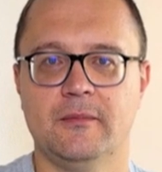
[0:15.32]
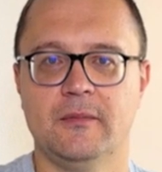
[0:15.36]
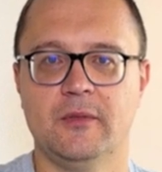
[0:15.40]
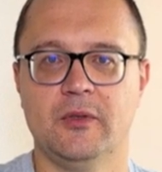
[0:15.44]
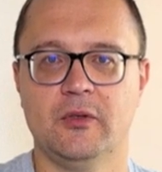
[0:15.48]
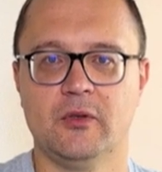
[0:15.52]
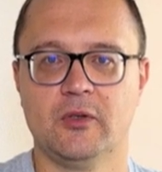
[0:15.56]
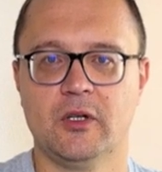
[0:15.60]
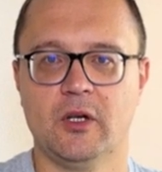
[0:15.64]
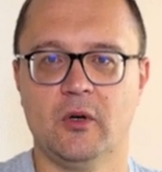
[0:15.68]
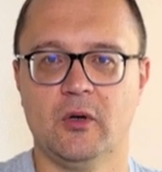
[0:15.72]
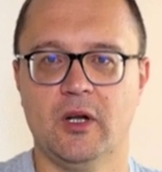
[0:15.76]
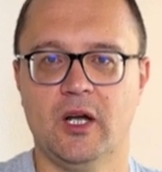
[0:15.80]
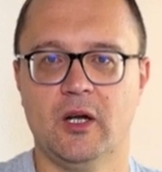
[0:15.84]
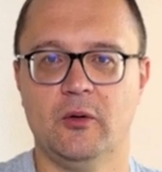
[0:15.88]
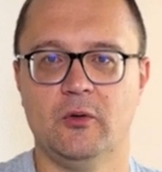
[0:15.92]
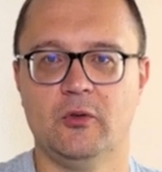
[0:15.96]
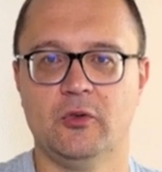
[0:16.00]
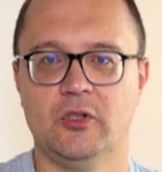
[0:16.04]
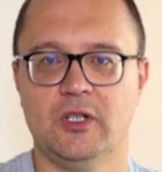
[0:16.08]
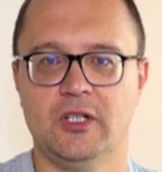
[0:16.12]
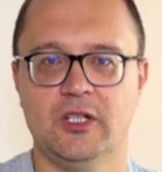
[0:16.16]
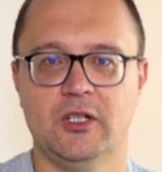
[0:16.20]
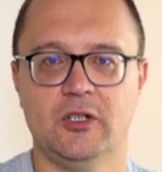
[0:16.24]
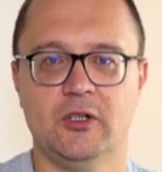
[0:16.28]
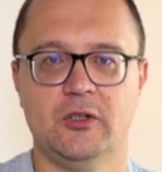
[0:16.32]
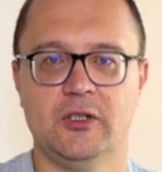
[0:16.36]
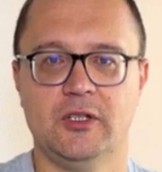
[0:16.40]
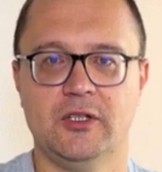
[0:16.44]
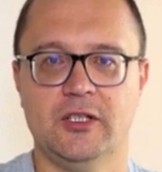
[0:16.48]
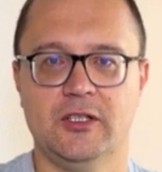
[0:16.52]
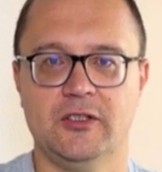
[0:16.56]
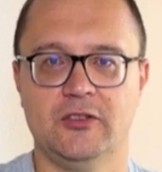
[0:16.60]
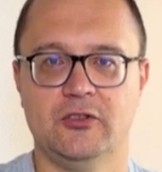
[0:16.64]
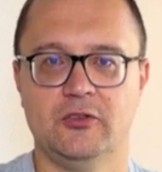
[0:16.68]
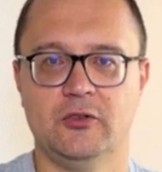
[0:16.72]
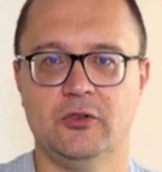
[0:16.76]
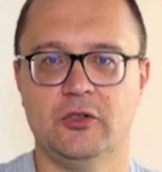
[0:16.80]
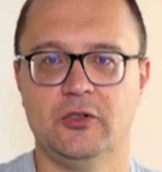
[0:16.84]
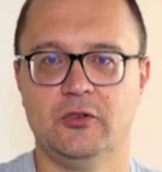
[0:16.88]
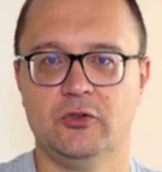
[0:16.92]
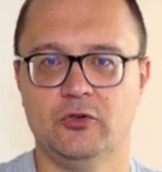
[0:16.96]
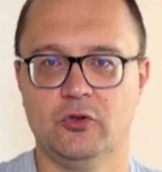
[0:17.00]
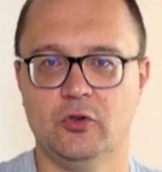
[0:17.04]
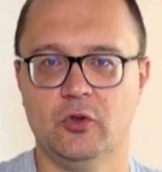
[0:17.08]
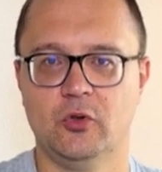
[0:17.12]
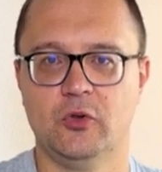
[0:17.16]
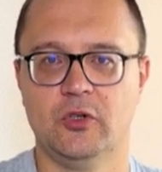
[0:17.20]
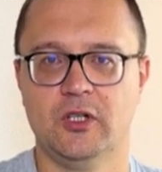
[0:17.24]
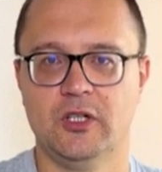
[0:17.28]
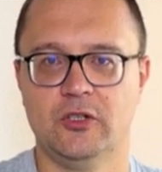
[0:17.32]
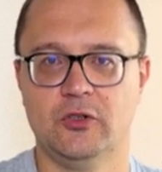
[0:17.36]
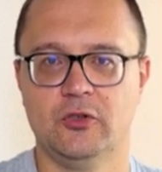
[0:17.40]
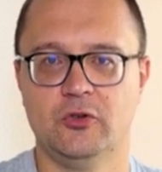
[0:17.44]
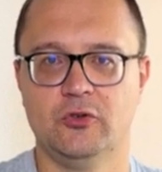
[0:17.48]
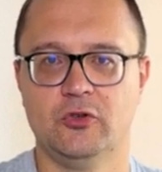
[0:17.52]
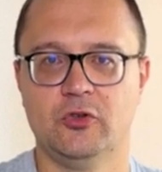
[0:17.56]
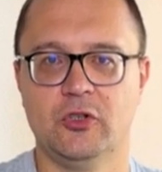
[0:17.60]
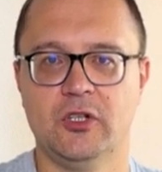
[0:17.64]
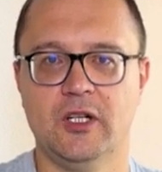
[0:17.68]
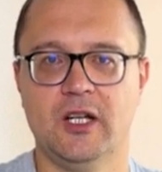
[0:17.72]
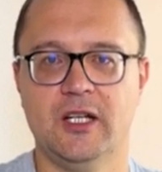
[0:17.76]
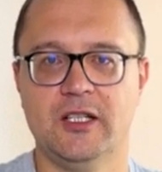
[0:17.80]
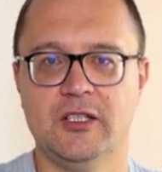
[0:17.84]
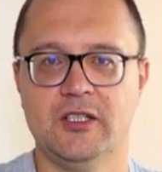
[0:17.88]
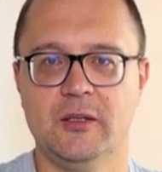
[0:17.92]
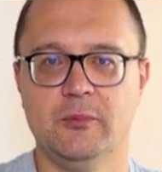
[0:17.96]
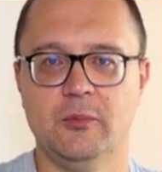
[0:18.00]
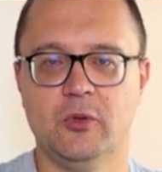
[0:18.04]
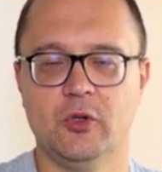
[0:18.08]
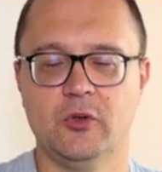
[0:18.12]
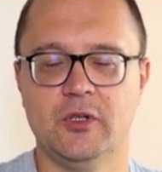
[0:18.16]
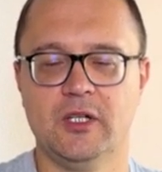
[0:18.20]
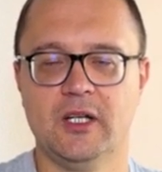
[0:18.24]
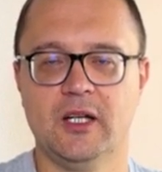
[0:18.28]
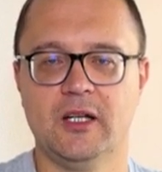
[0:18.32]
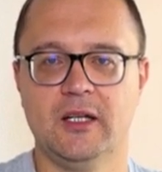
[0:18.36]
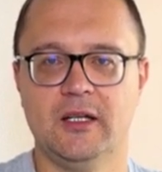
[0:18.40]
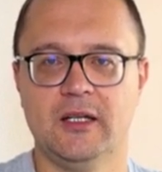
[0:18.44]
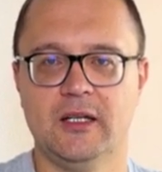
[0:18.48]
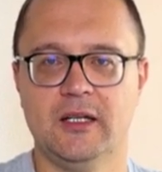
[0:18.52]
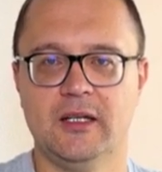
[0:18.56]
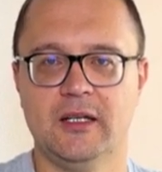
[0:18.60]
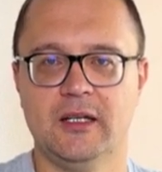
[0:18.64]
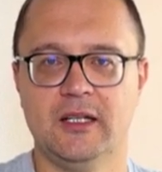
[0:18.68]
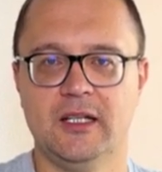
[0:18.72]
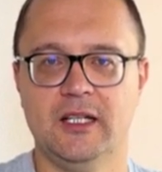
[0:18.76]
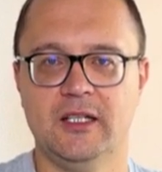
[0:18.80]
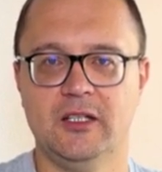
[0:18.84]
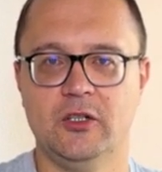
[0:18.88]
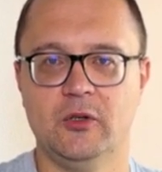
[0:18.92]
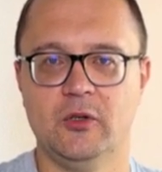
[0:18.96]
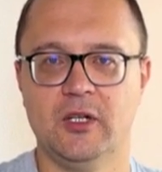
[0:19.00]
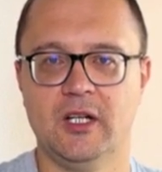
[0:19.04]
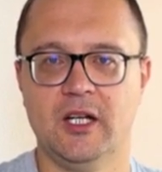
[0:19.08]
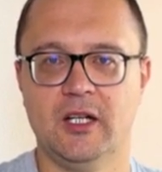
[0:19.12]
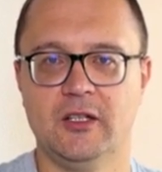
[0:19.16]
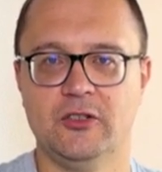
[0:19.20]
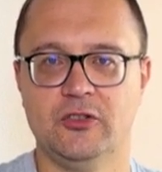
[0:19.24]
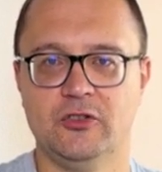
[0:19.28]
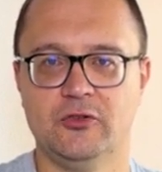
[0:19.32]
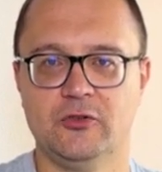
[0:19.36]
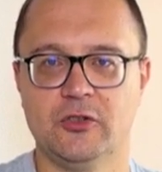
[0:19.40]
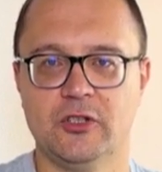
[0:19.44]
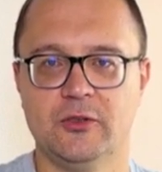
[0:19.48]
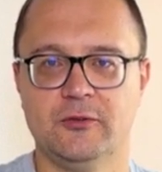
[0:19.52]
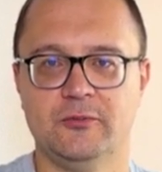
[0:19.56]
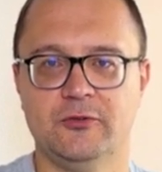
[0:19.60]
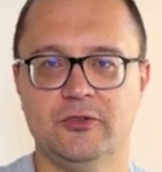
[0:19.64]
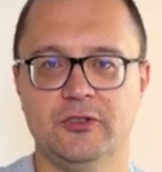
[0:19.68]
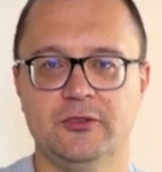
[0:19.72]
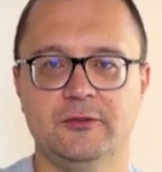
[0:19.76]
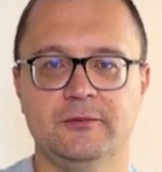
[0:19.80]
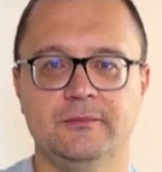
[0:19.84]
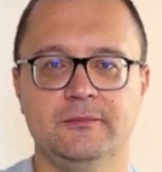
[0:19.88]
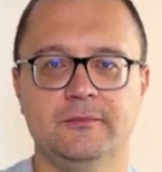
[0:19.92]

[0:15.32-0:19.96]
you know how critical it is to control and neutralize ammonia in your airstreams.